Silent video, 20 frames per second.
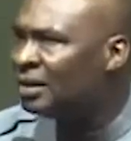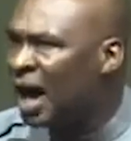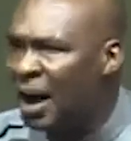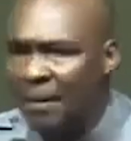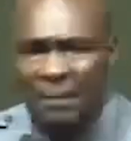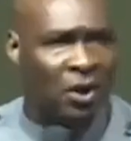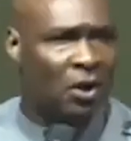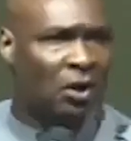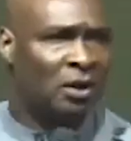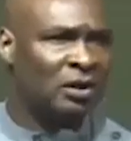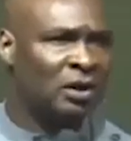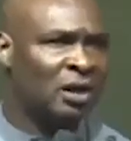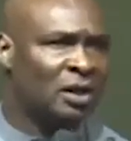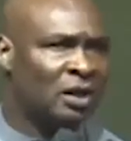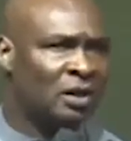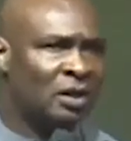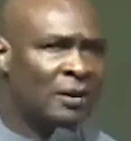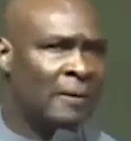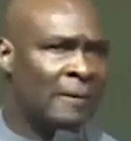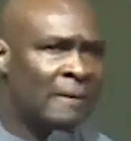Come on.
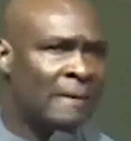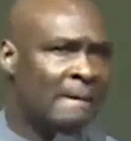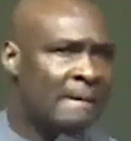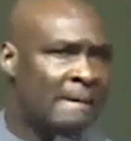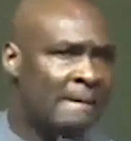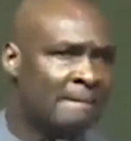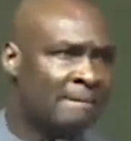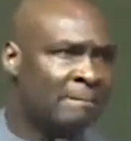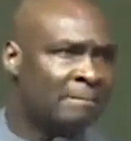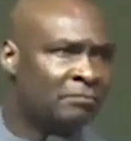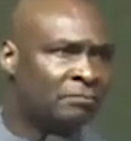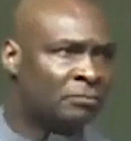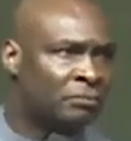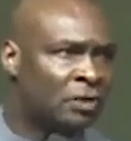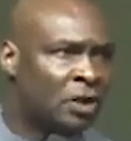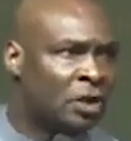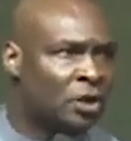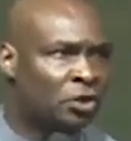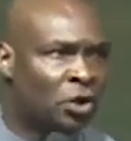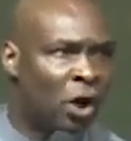
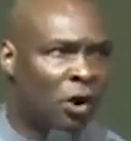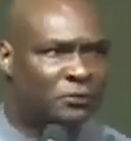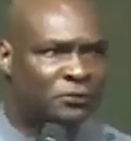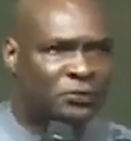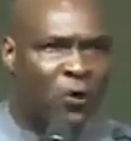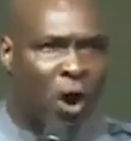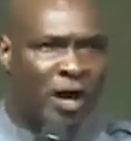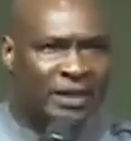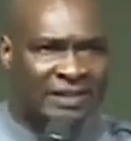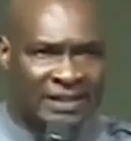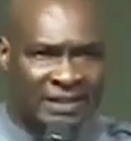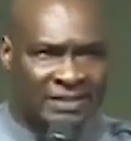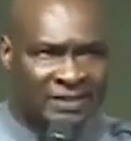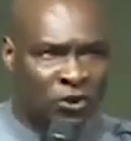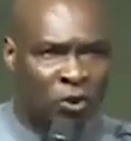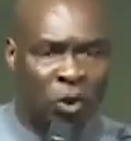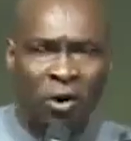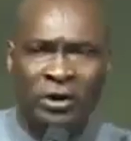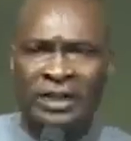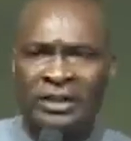Your voice
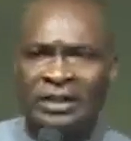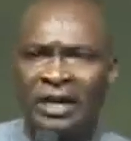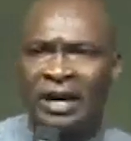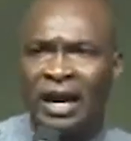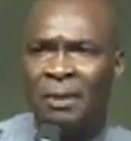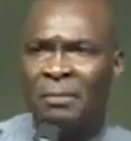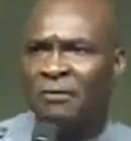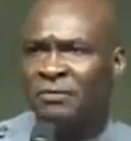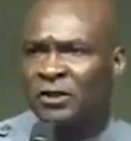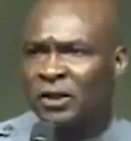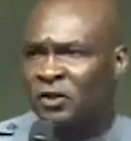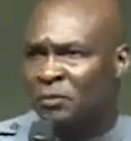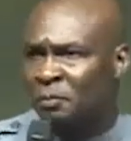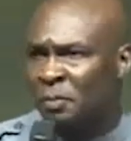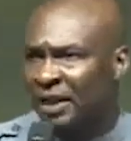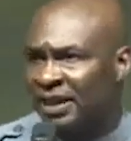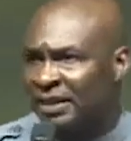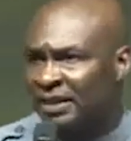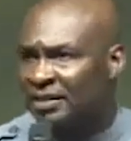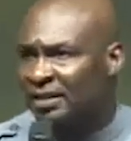is known in the realm of the
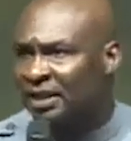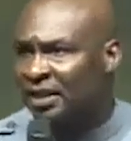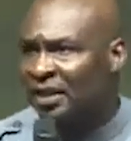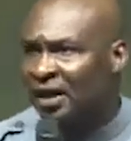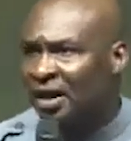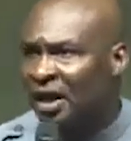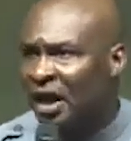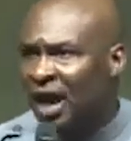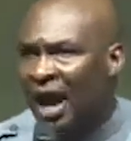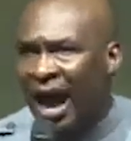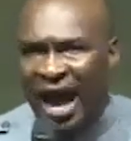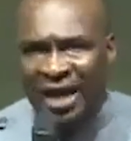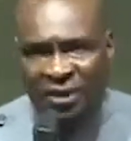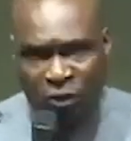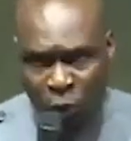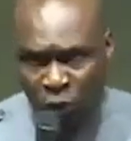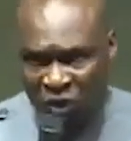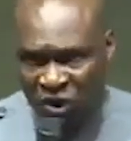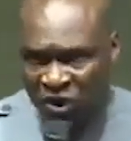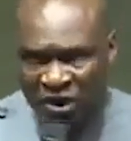spirit.
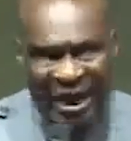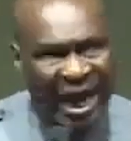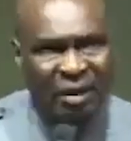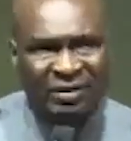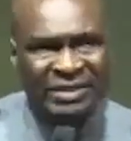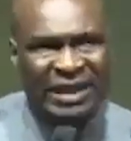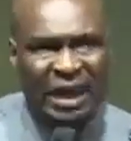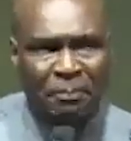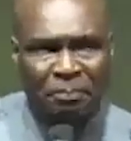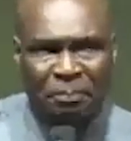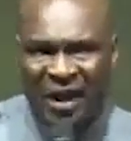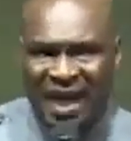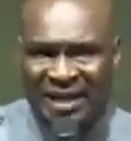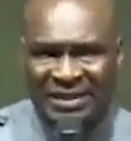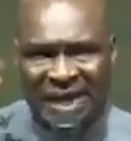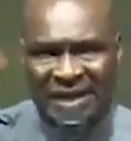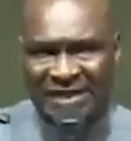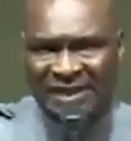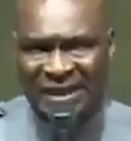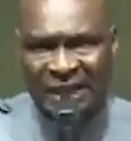As you shout that
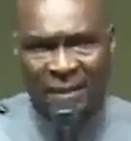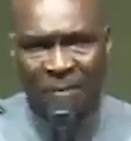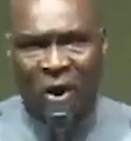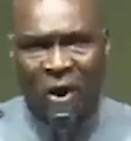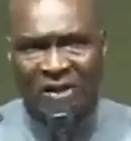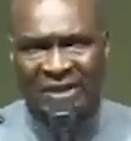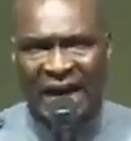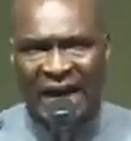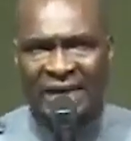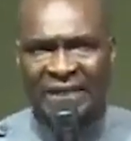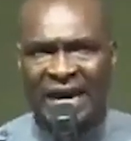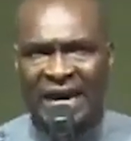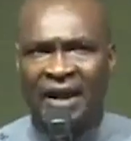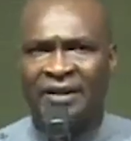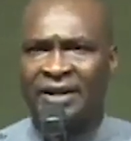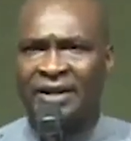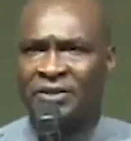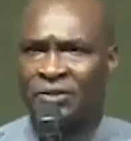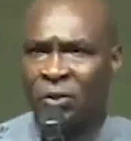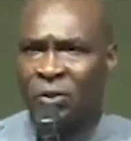present, demons are
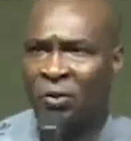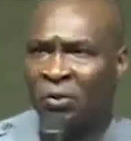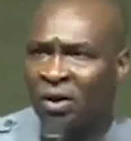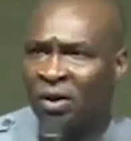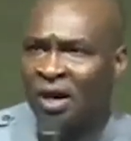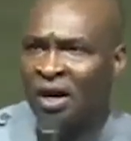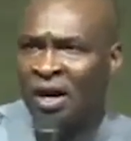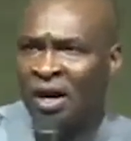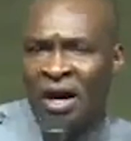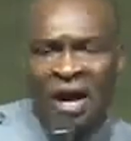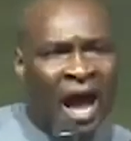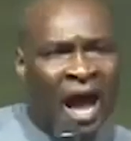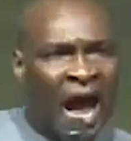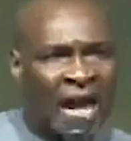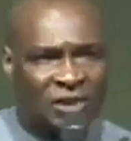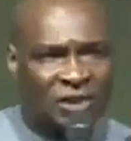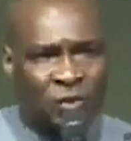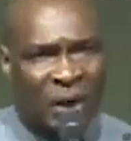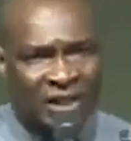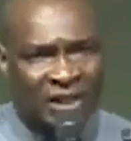hearing too.
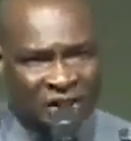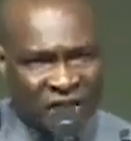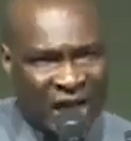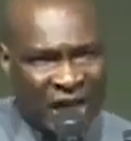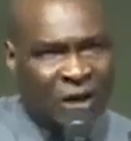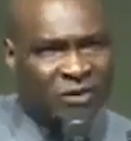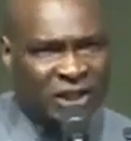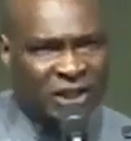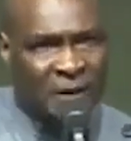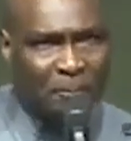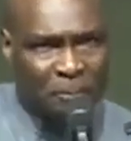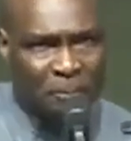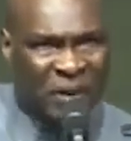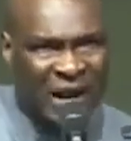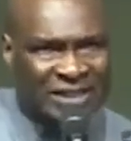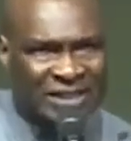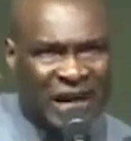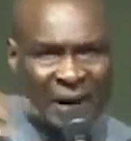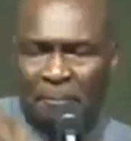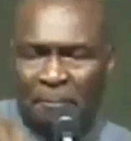As you are shouting
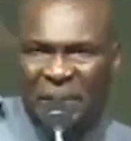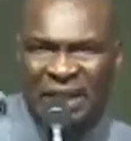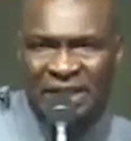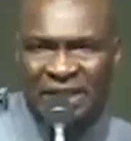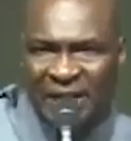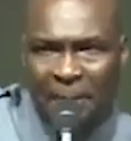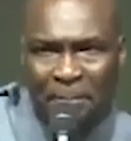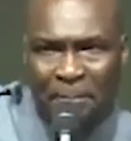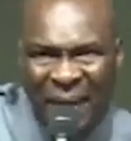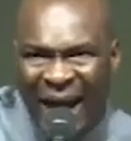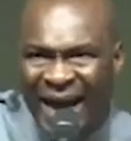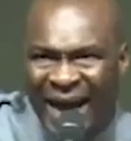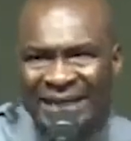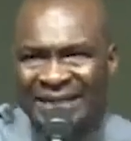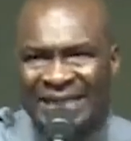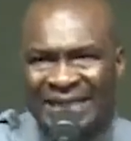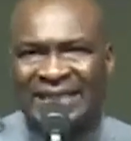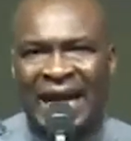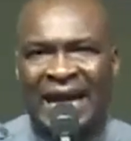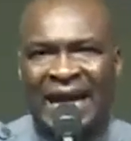present,
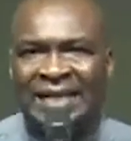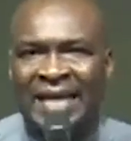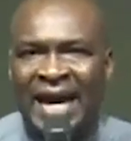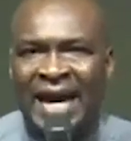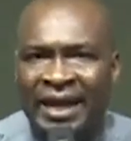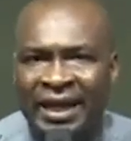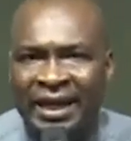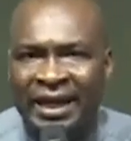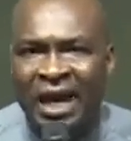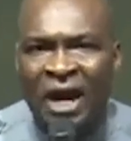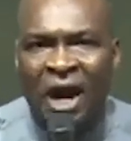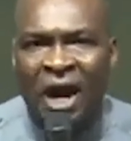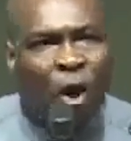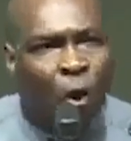principalities are hearing.